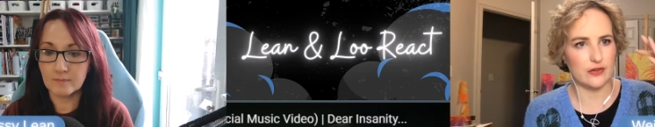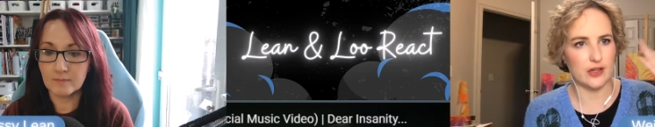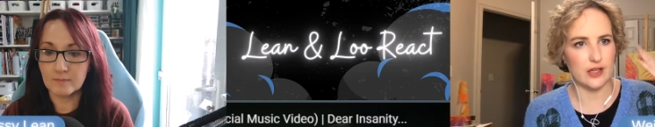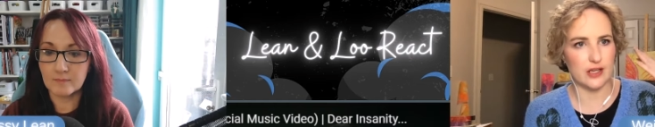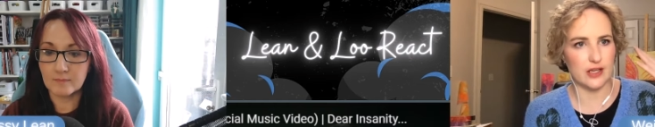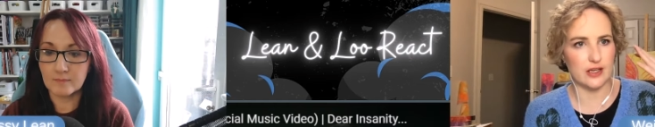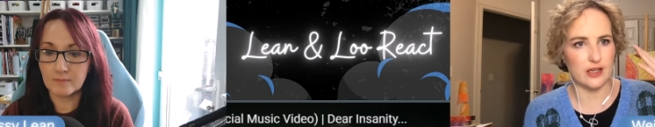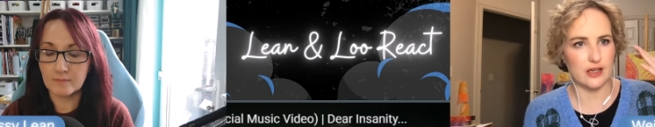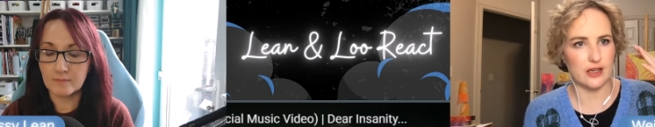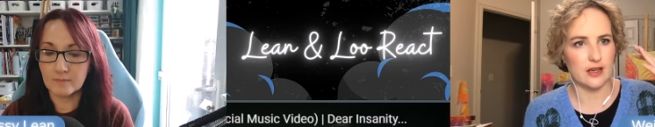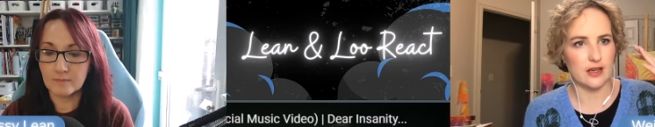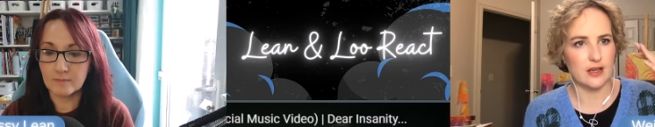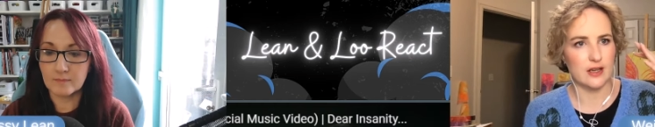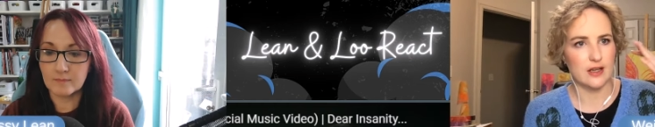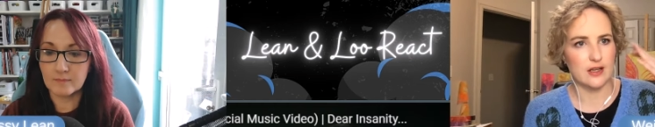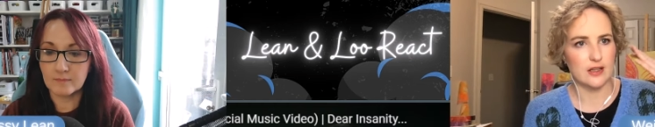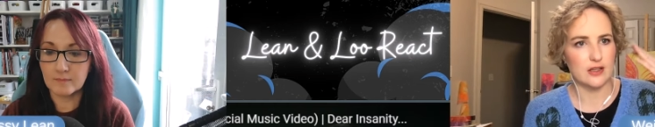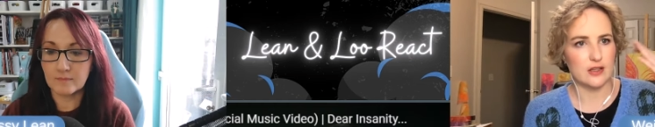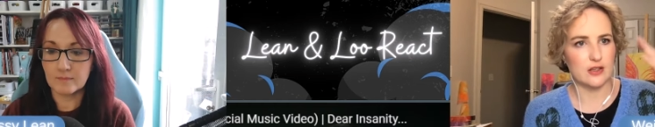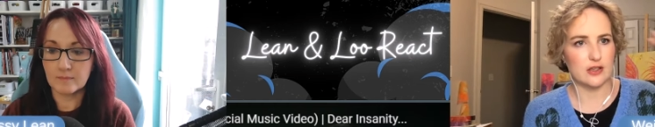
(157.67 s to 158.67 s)
Speaker 1: And
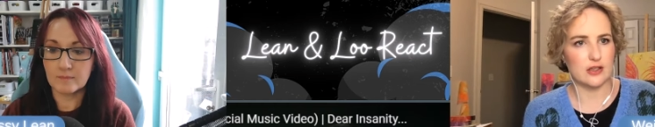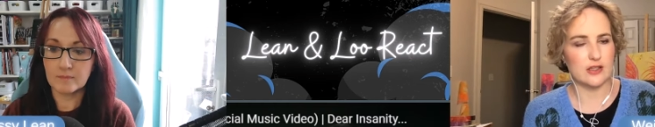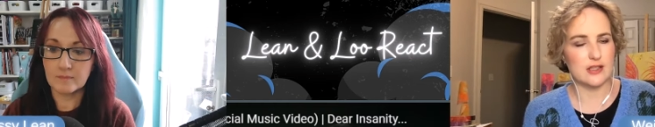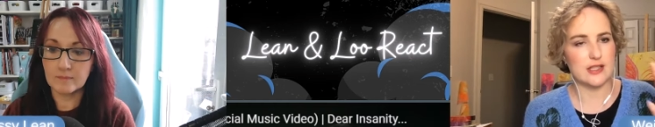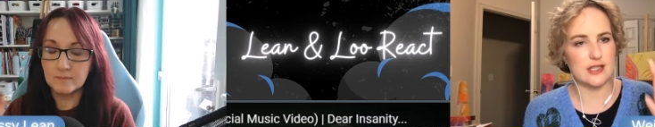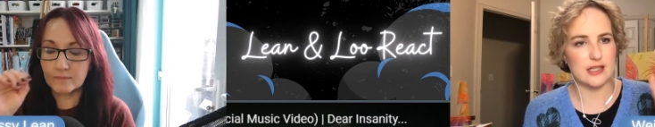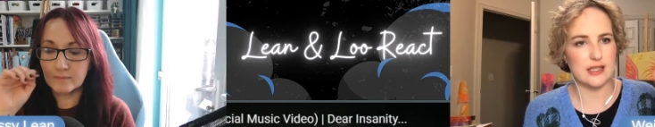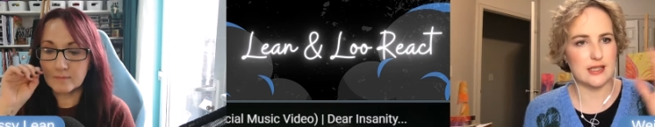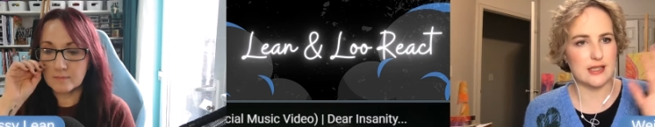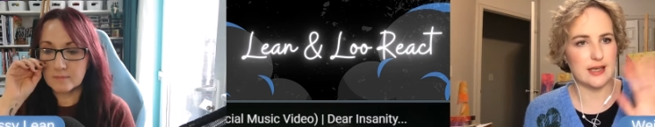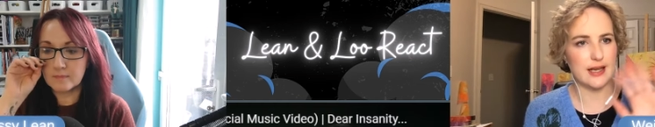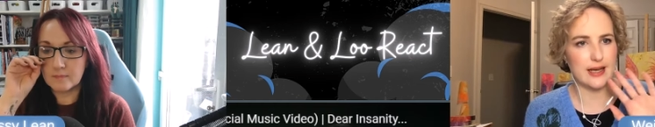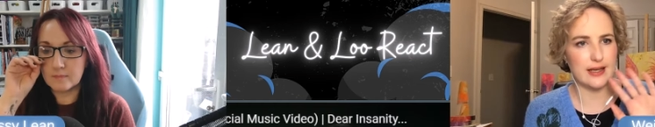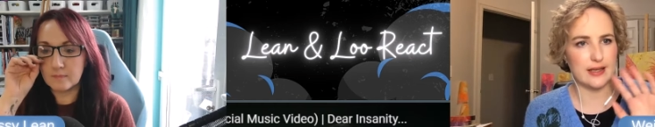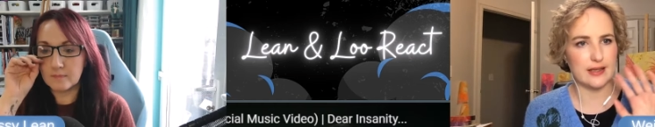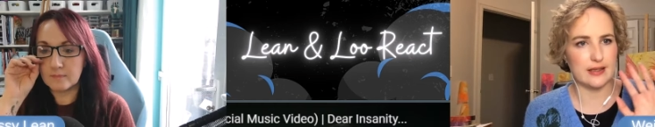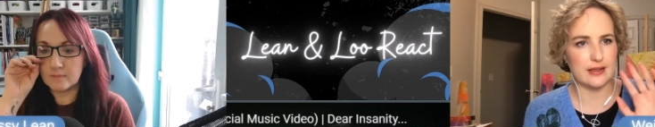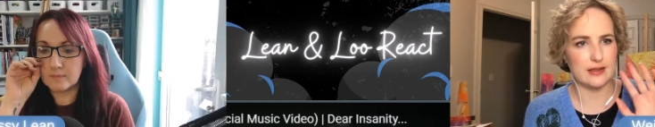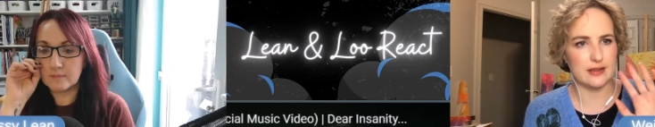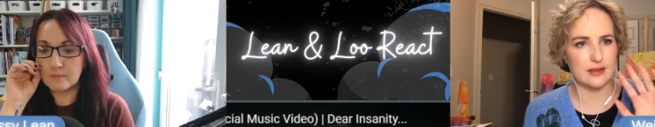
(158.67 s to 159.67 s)
you could see
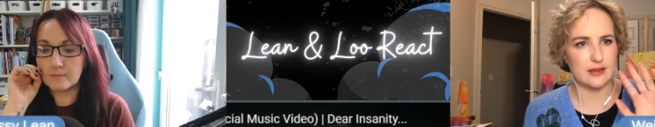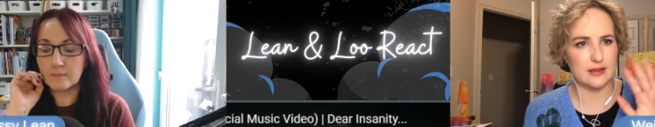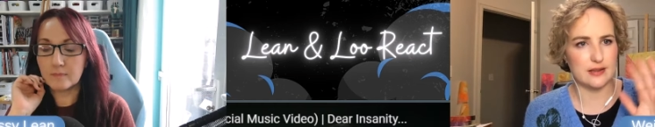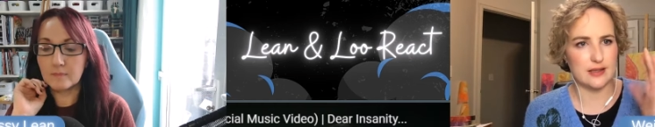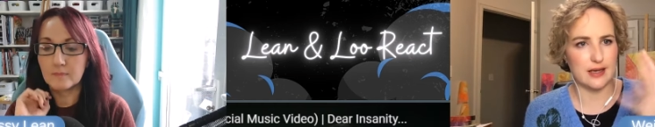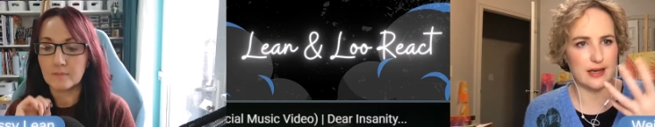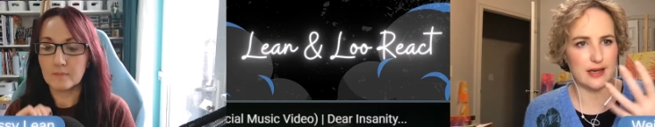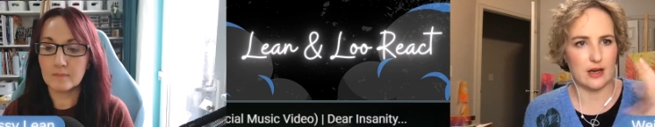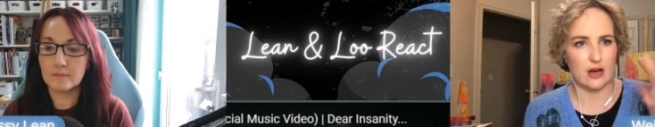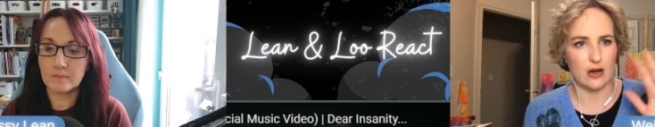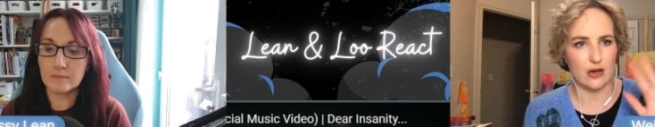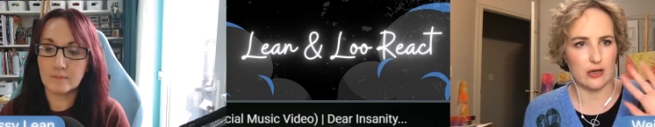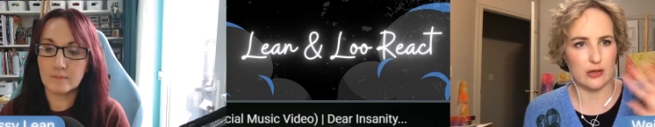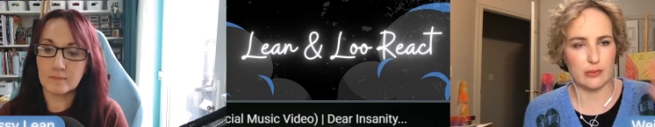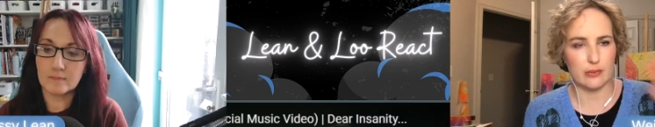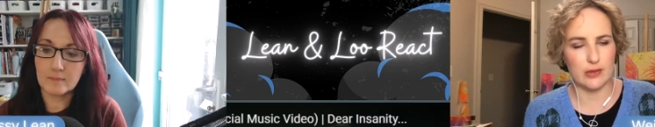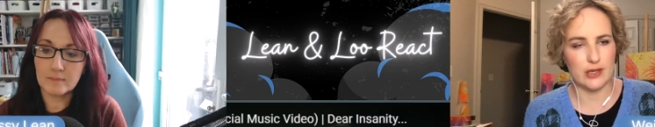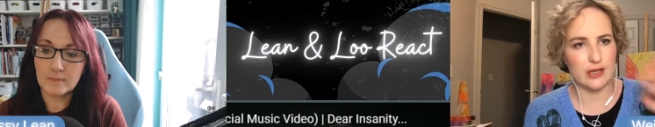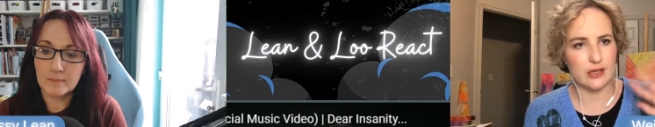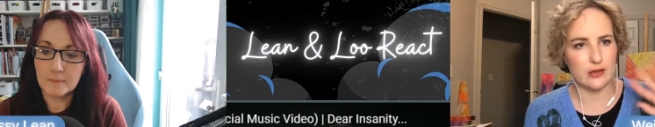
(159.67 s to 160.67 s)
like the
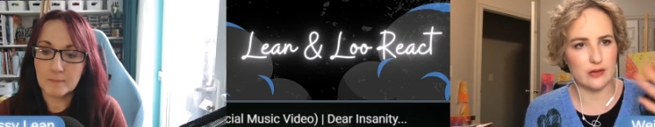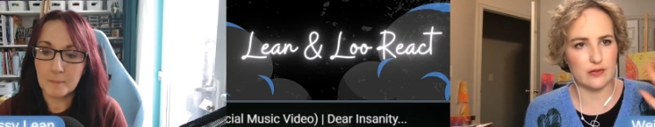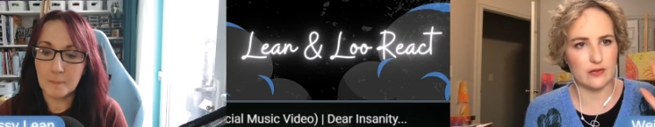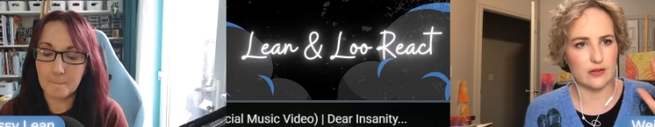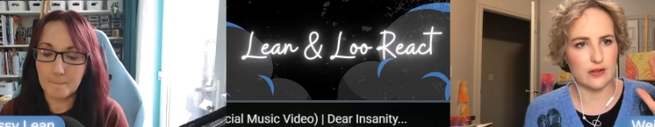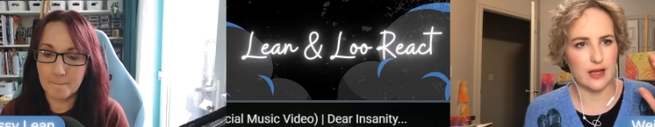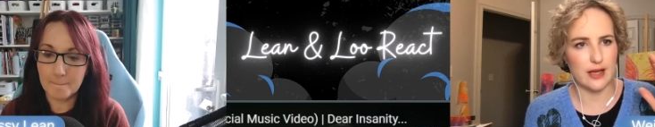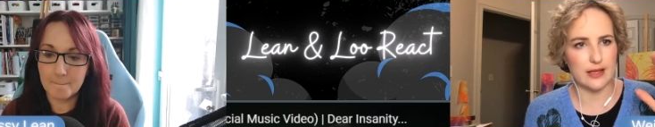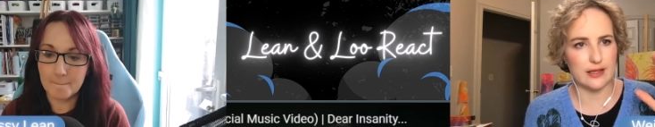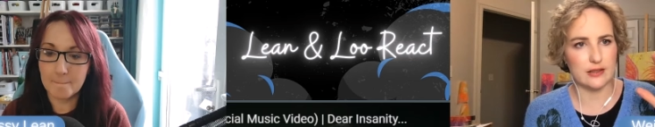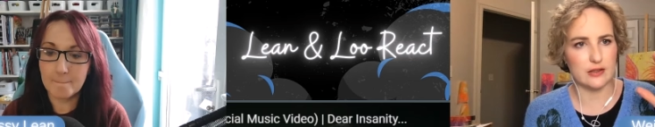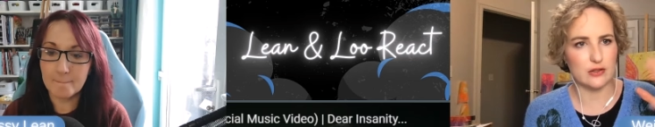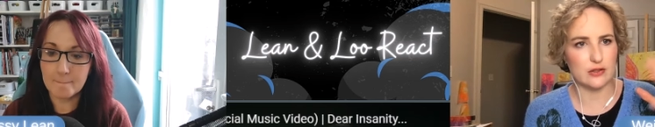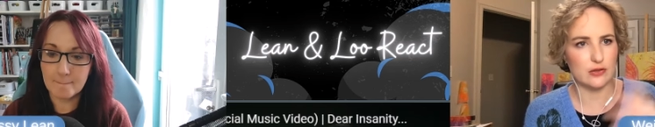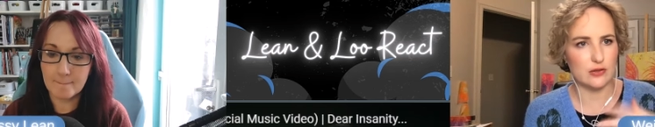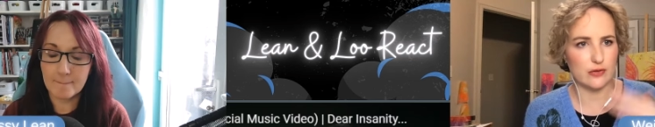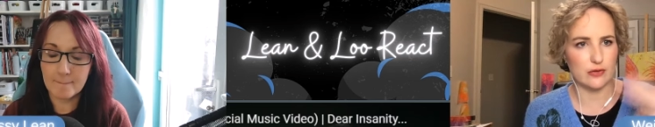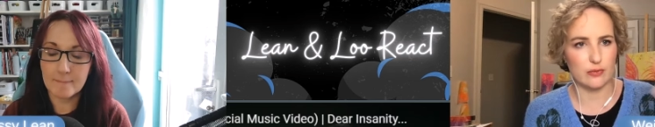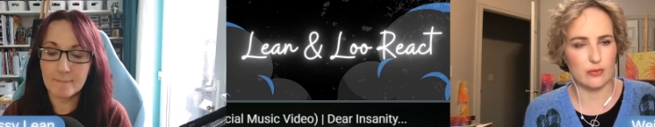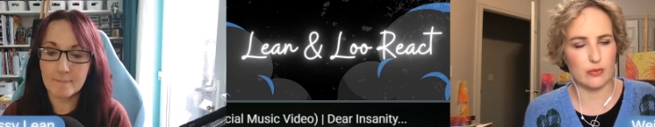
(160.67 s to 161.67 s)
dichotomy of like two
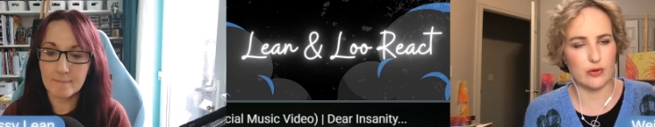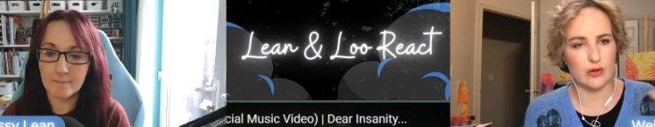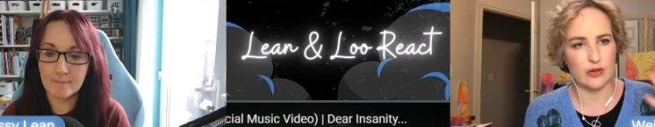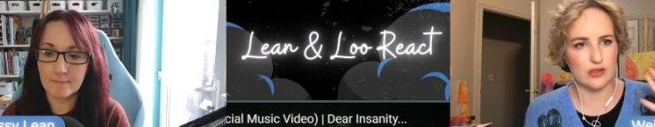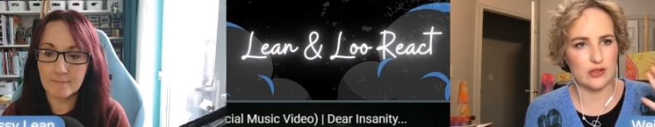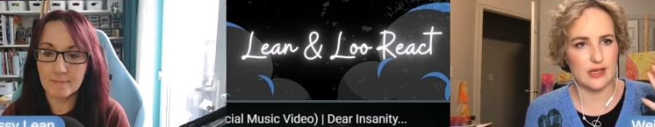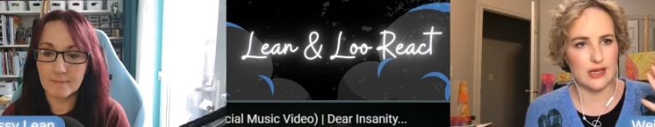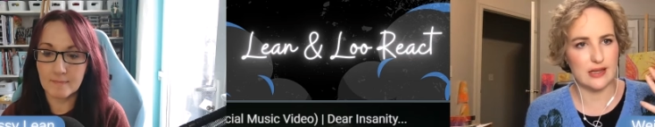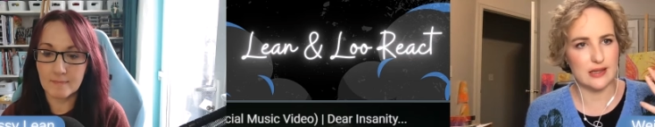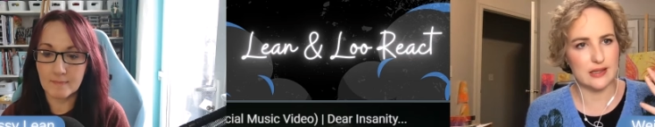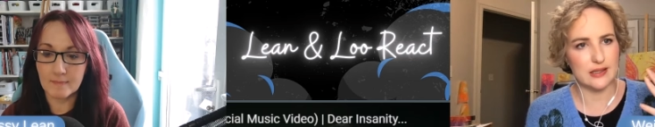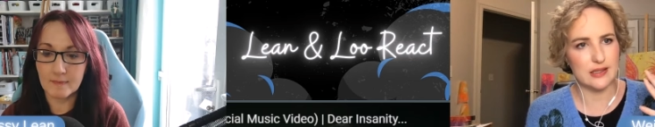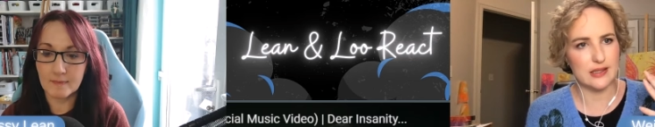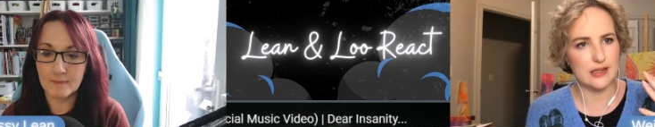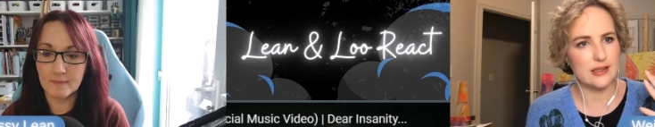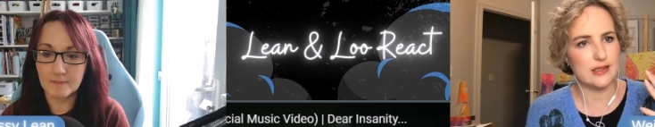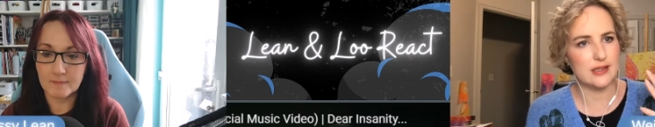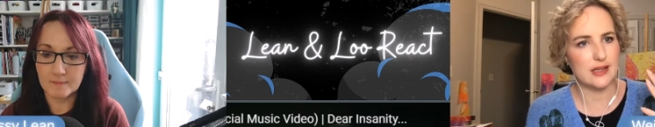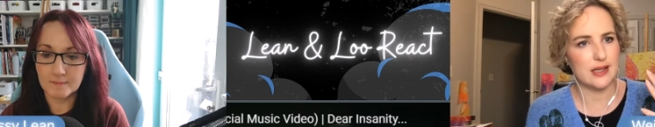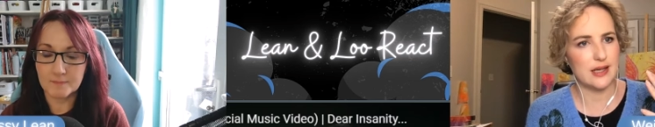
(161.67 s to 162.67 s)
different
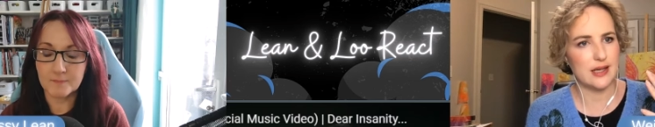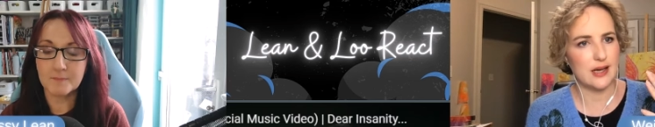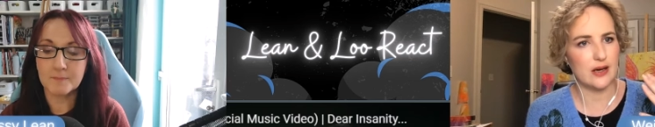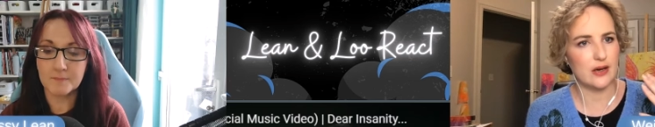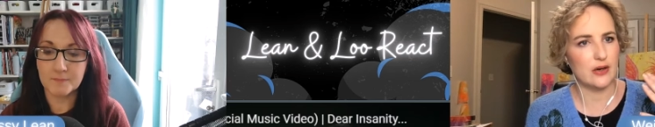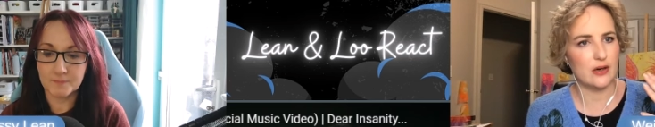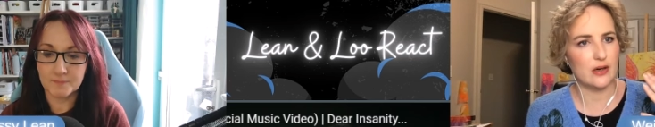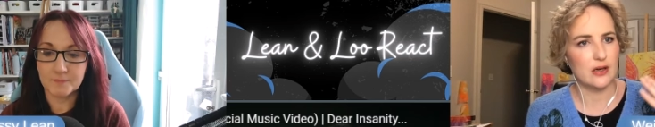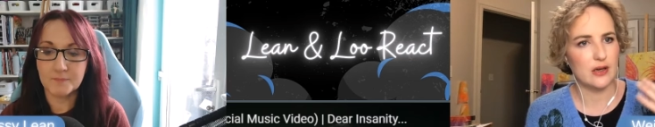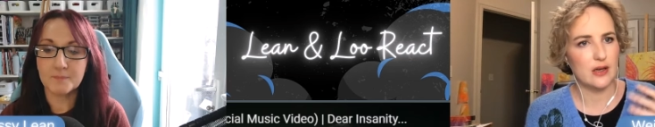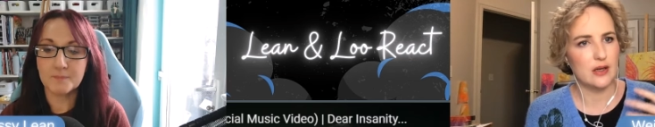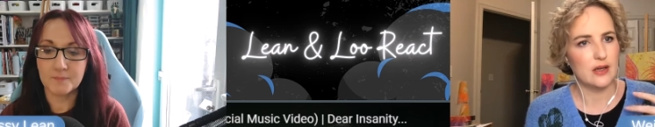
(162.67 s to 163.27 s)
personalities there.